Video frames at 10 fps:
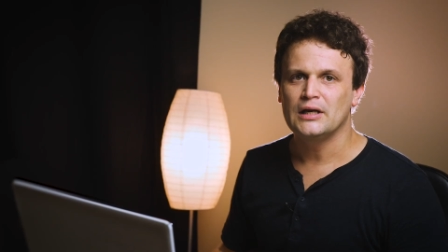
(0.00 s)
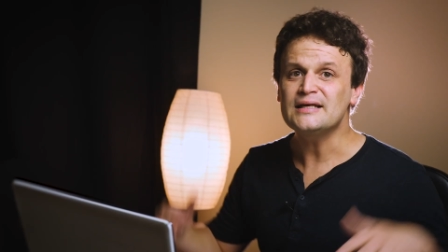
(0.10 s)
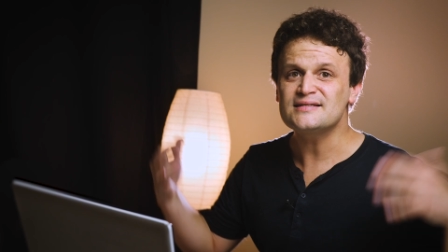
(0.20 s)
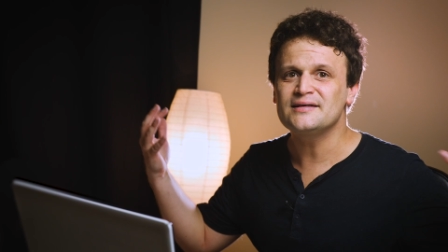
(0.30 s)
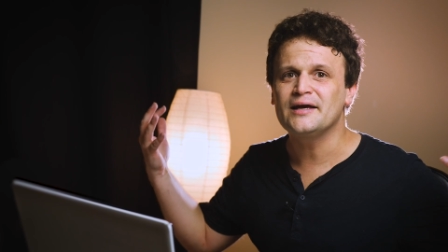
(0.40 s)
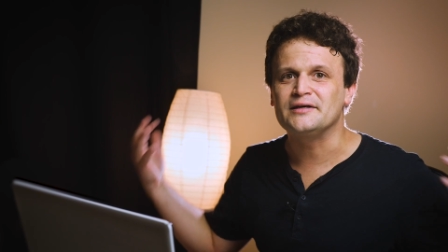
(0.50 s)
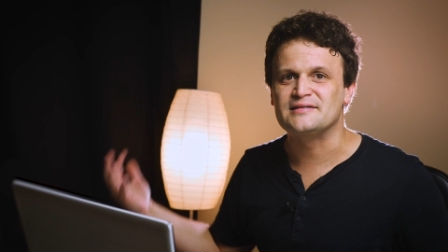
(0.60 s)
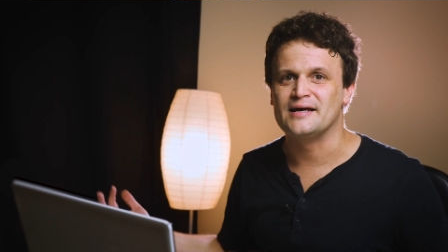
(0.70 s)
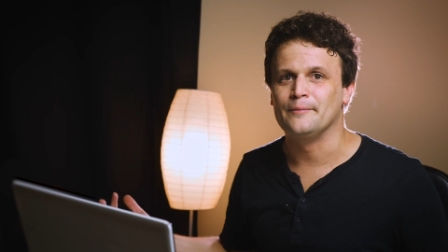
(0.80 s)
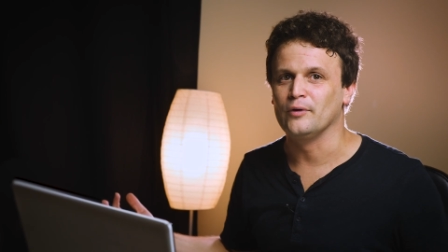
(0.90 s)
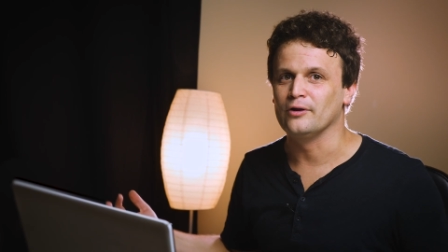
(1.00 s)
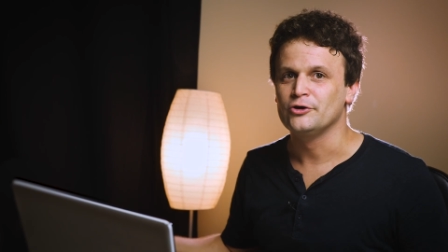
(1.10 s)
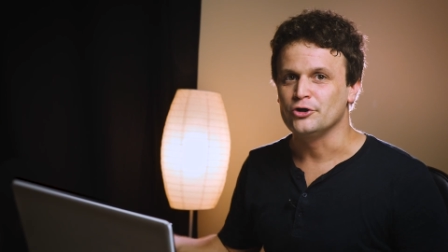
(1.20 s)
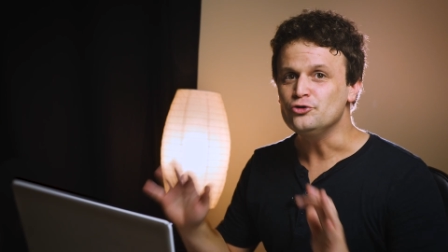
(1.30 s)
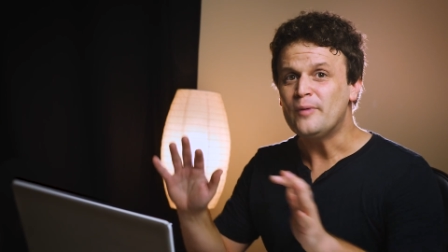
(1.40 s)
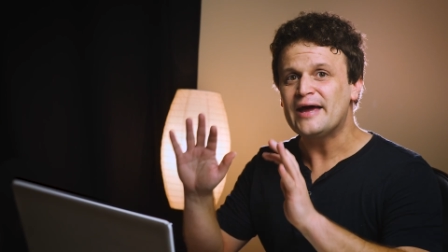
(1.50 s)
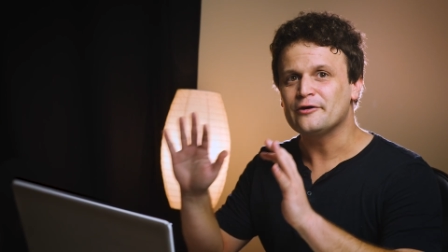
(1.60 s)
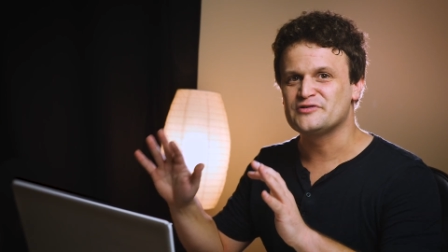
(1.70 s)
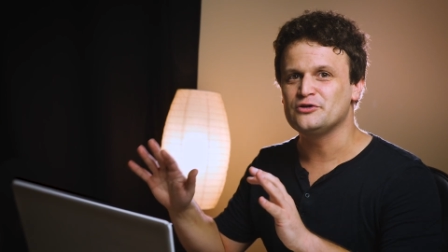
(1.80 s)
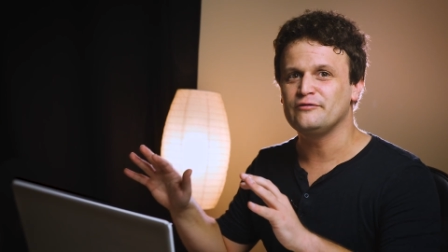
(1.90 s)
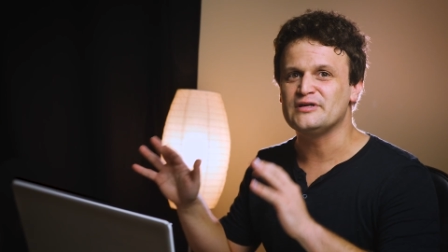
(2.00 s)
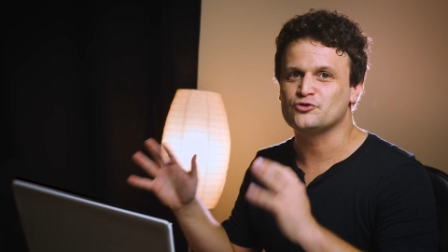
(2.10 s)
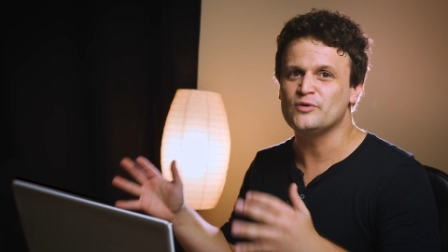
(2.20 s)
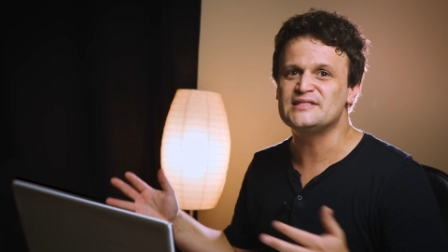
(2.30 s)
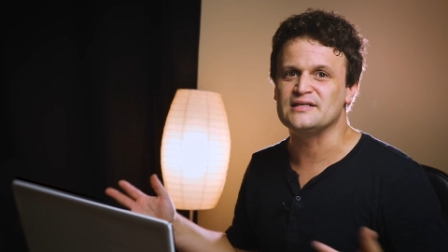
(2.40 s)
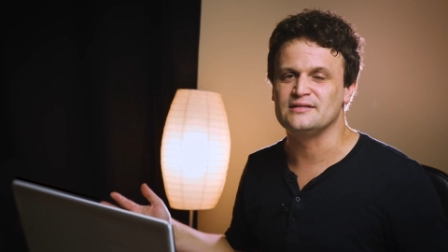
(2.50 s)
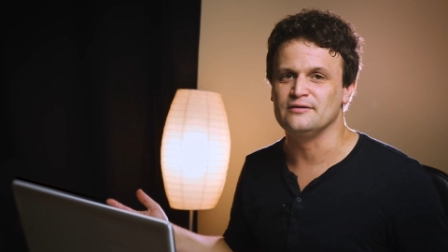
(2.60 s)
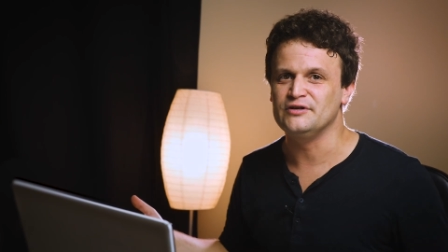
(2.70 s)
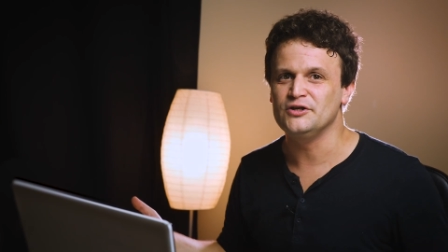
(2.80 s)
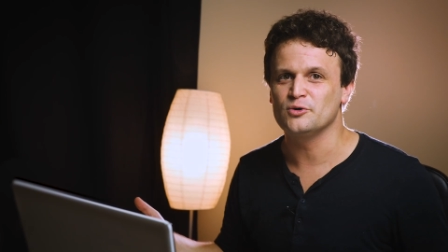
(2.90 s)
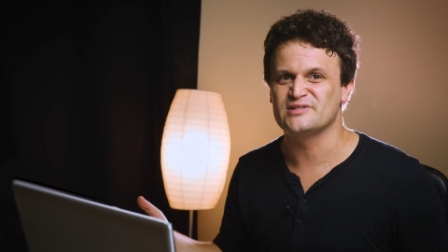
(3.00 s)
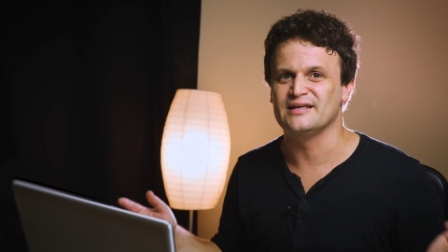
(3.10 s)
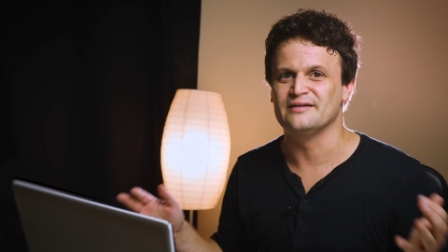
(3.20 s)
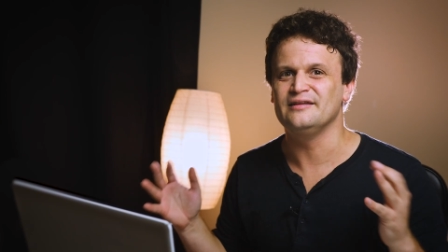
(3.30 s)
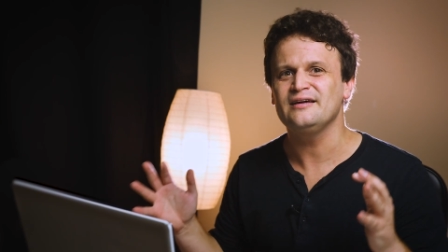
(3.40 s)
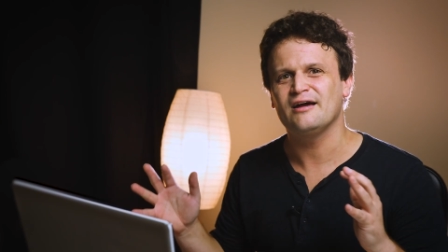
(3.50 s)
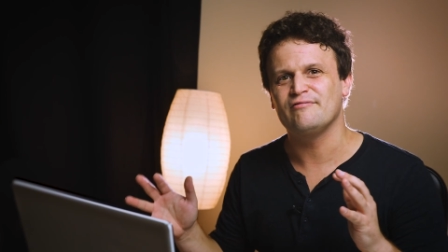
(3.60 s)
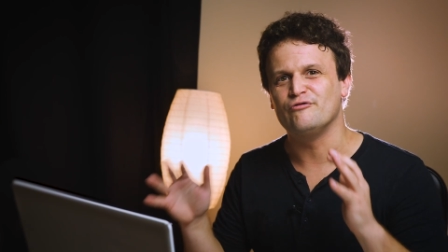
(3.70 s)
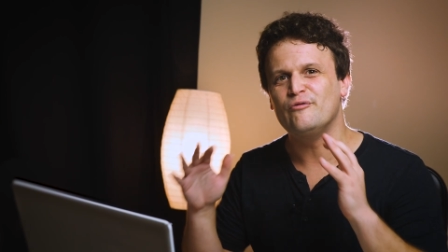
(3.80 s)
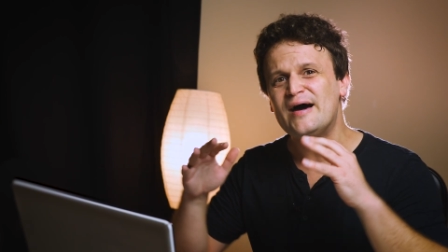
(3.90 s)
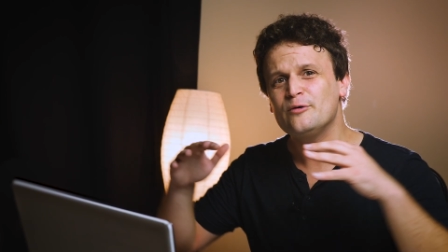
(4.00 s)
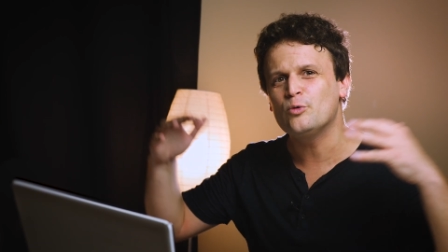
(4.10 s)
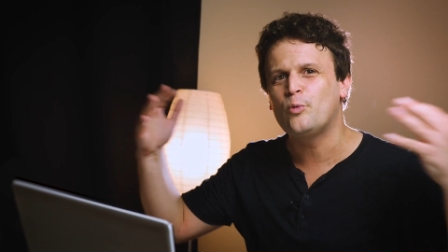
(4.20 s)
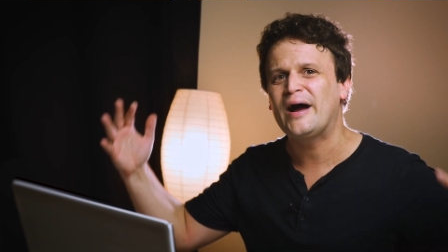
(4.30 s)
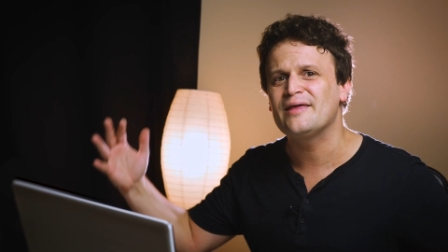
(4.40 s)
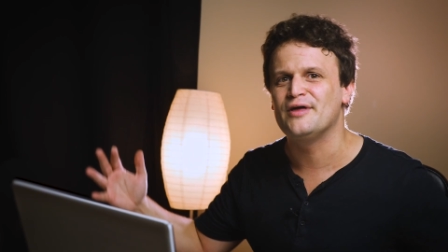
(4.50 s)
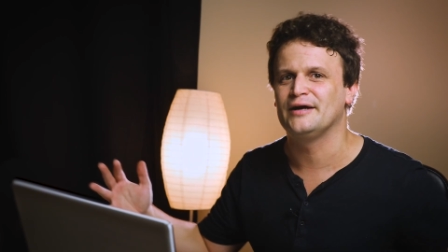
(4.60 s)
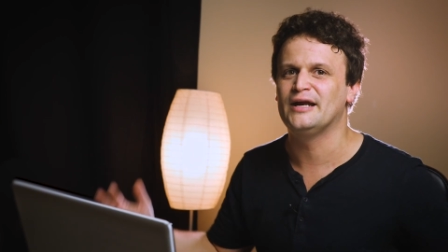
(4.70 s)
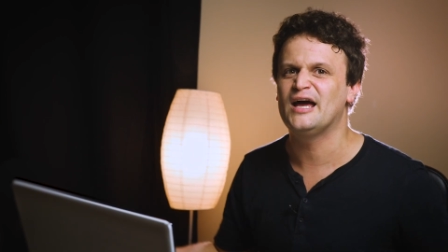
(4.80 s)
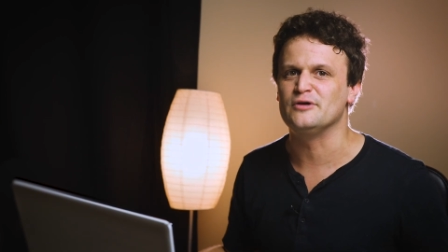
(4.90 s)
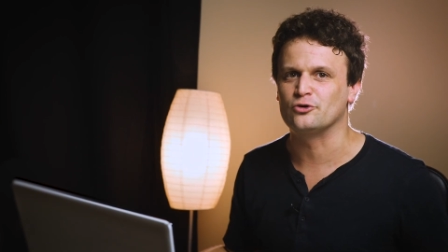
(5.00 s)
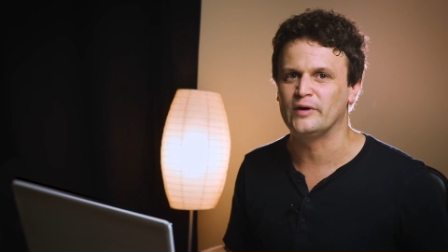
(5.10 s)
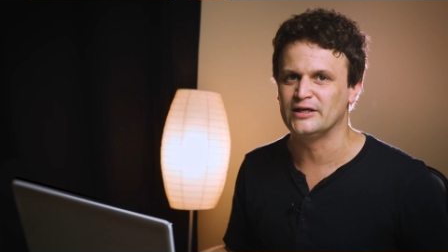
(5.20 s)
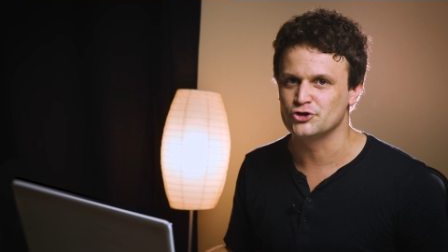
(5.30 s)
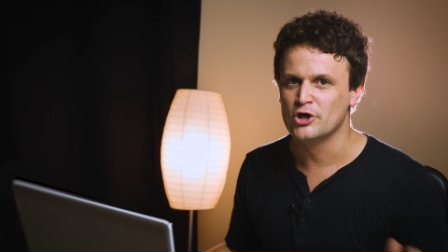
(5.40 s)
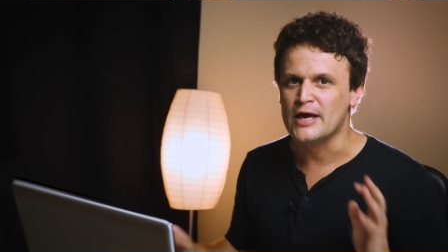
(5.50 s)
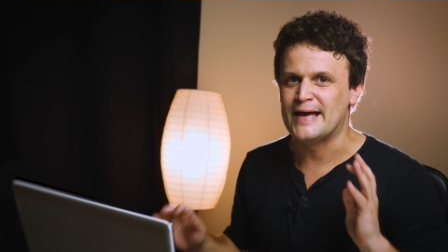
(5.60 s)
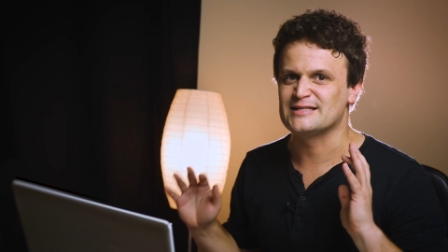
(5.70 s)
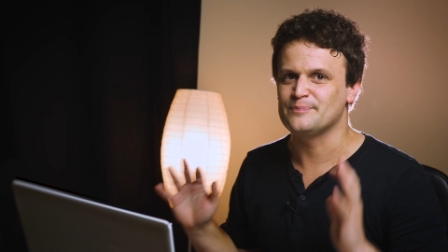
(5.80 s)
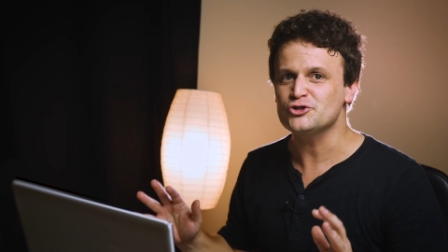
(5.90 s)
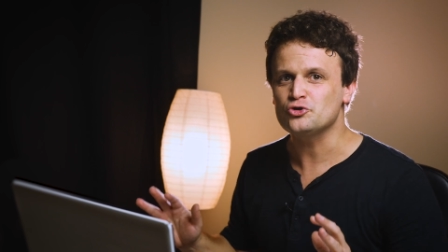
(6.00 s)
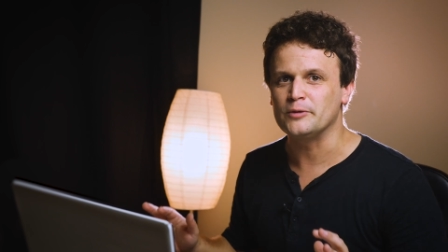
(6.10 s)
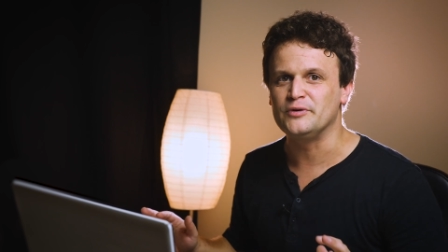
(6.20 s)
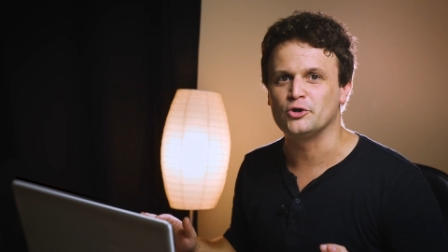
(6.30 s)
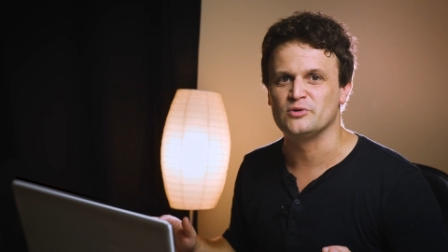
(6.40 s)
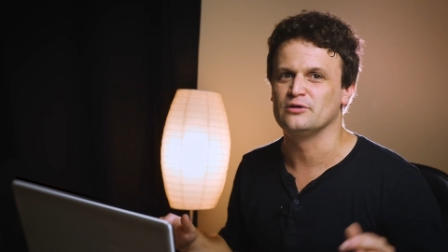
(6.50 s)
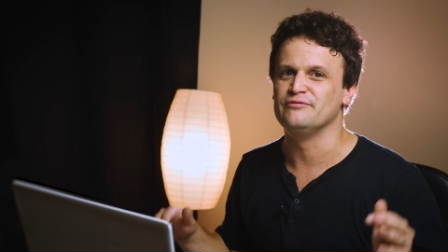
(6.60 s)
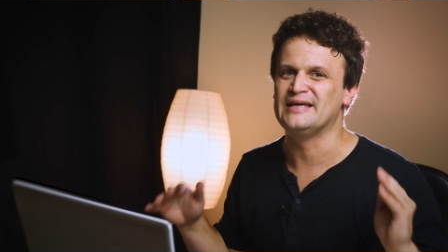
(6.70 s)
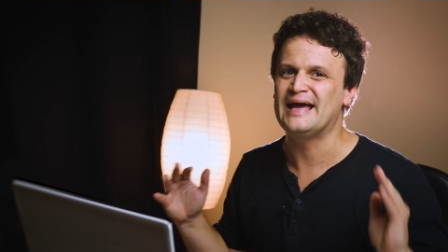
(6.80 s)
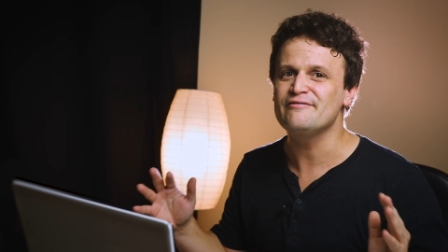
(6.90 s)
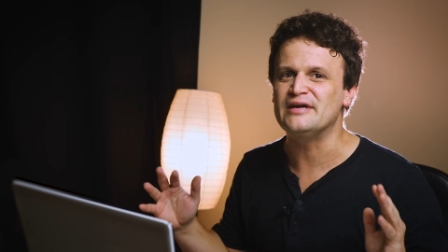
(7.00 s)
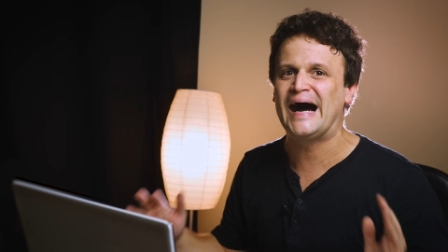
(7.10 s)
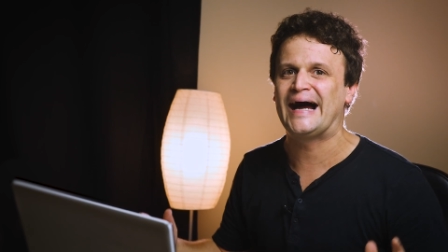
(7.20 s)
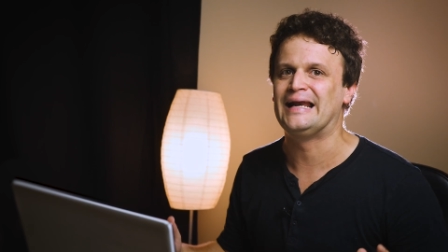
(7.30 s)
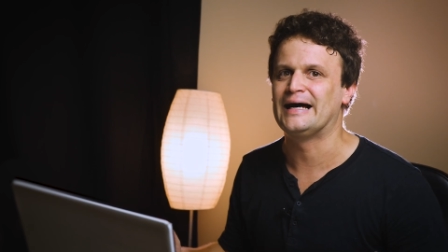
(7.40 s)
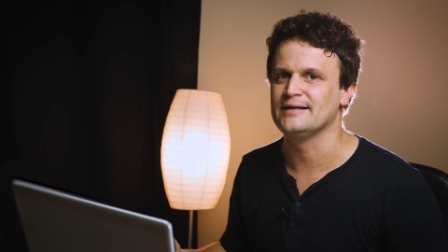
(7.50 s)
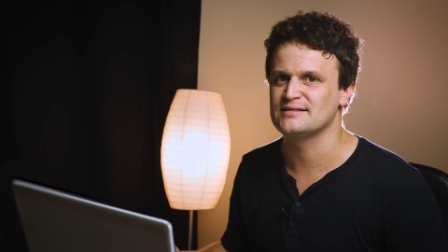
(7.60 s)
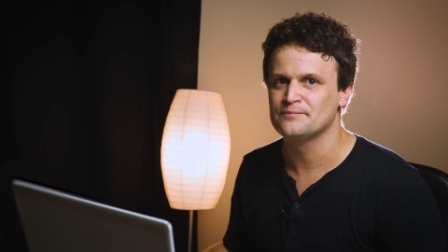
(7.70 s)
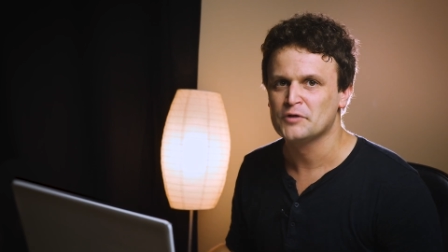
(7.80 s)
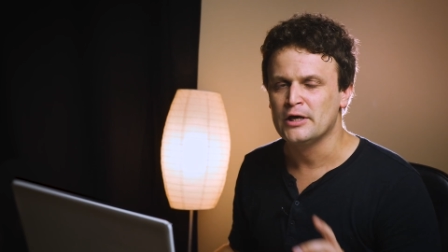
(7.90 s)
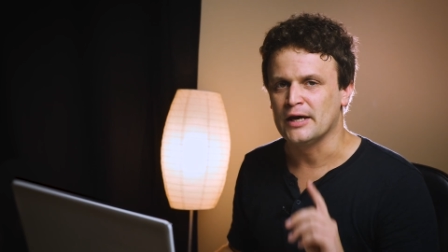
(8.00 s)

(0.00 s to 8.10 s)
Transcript: Let's see an example. You might observe in three sixty videos that they have a very wide dynamic range, especially because of the heavy highlights,